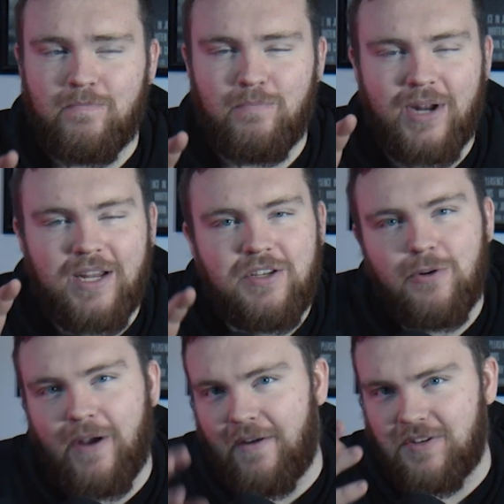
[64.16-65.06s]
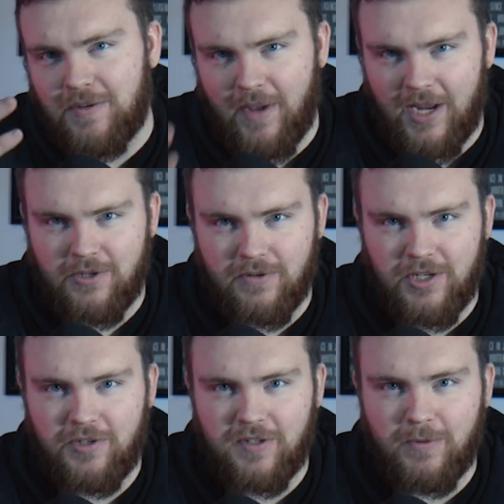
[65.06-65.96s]
but I do have some major
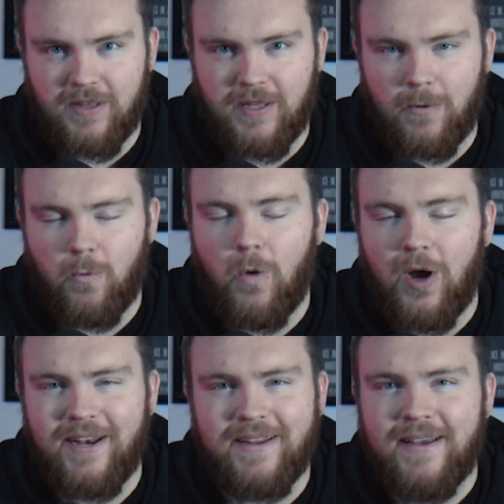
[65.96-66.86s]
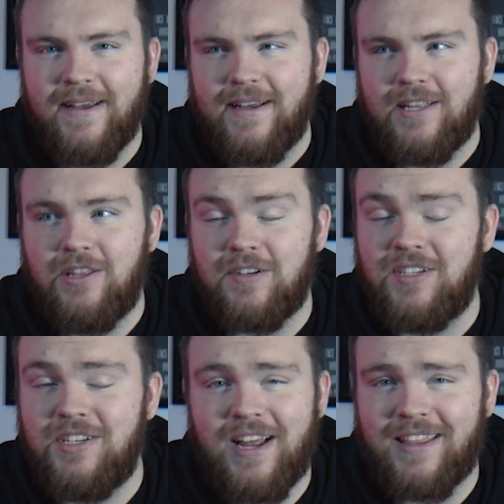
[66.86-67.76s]
issues with it. One, there's
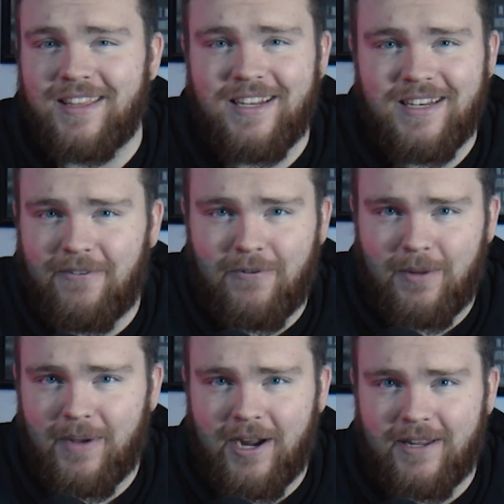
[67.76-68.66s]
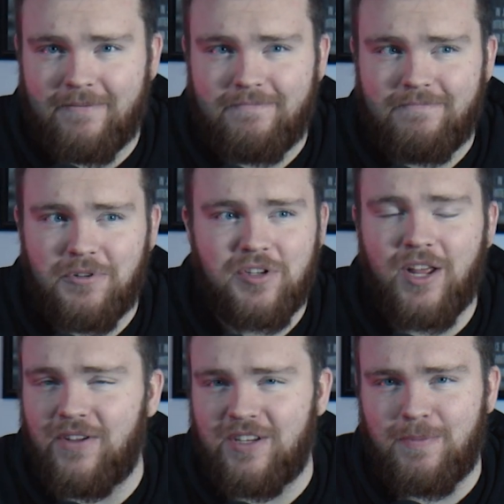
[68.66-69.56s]
nothing different about it. There's
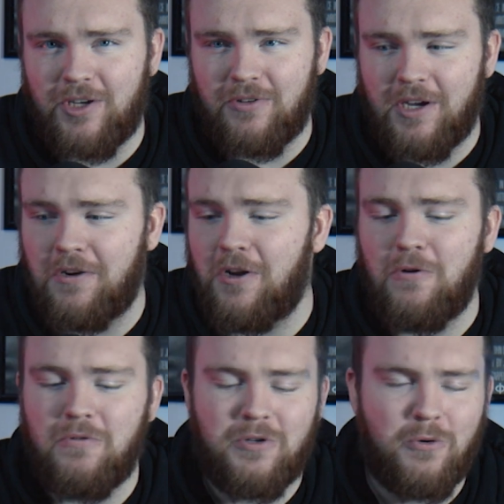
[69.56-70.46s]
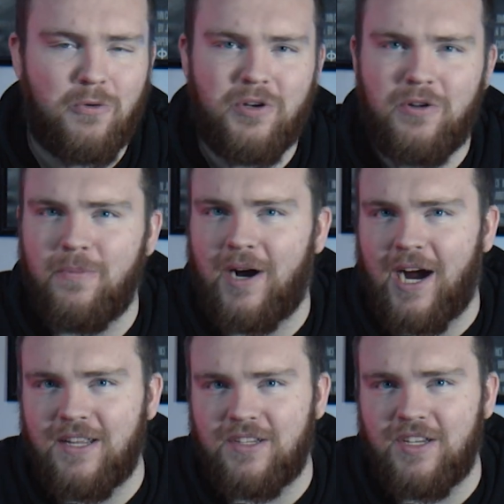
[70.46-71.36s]
nothing special here, no cool new
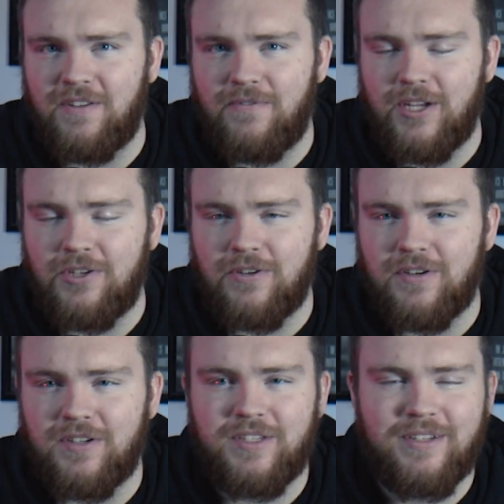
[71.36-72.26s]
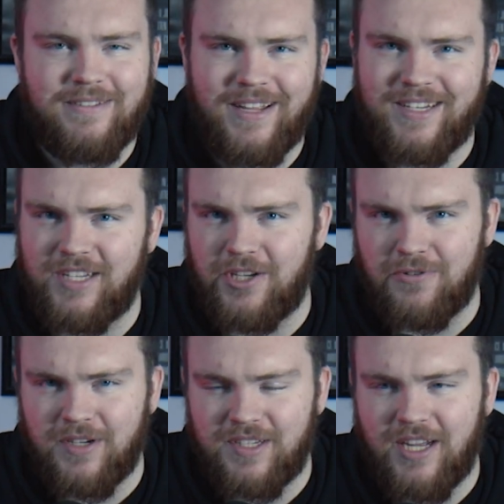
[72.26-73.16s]
behind the scenes features,
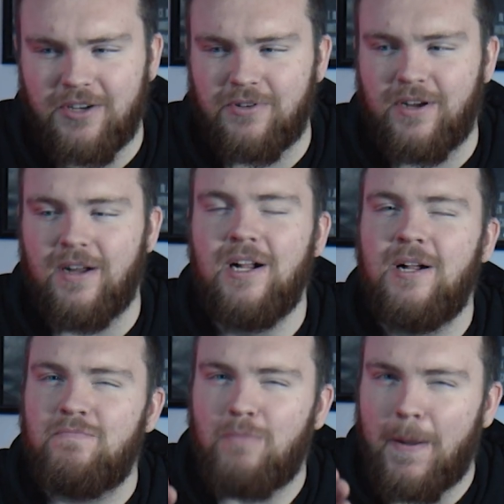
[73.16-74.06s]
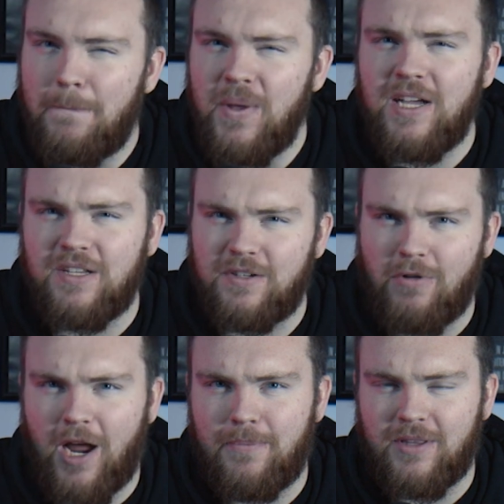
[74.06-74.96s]
etc., etc. My biggest
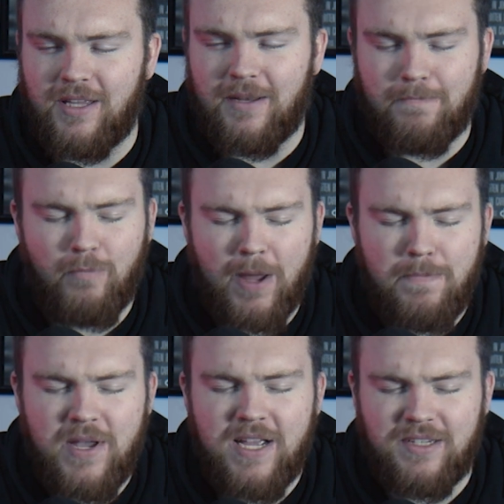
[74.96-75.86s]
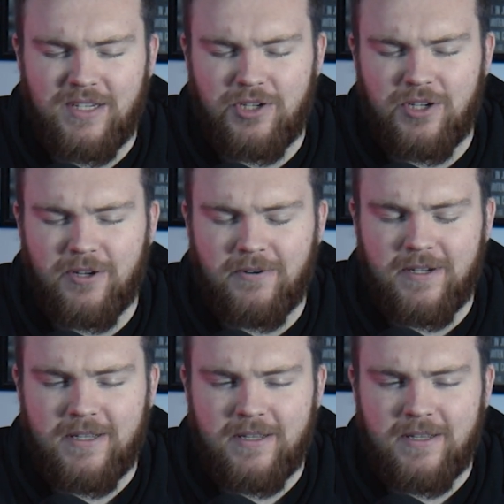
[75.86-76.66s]
gripe with it, my biggest issue,